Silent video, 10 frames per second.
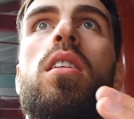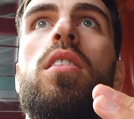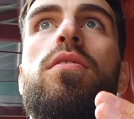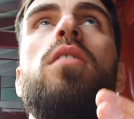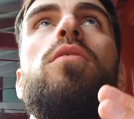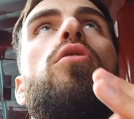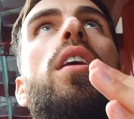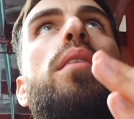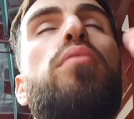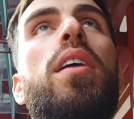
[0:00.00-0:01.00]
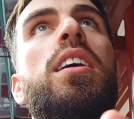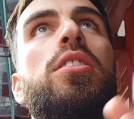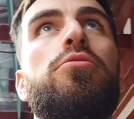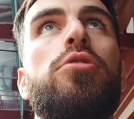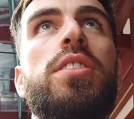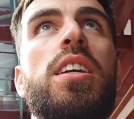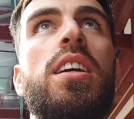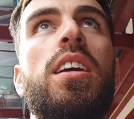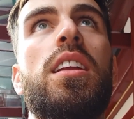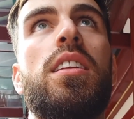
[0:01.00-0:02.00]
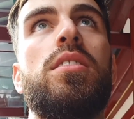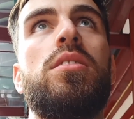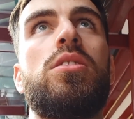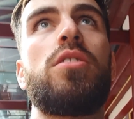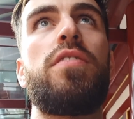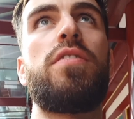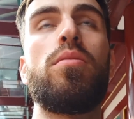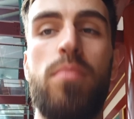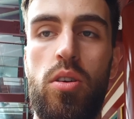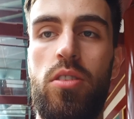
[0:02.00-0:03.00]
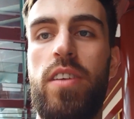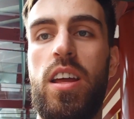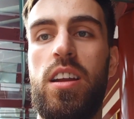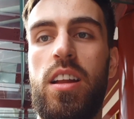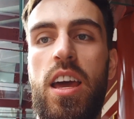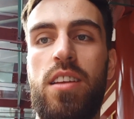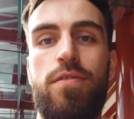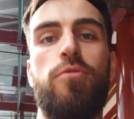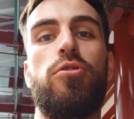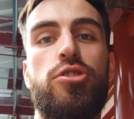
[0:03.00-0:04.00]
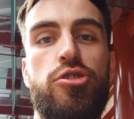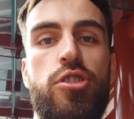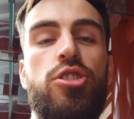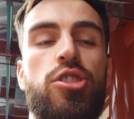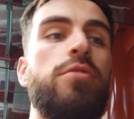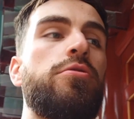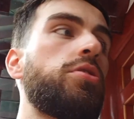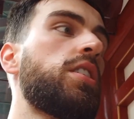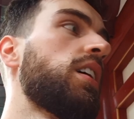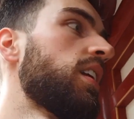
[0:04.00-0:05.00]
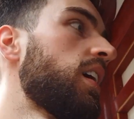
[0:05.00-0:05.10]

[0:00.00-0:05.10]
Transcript: for a break in the routine to feel motivated again for structure and routine. It's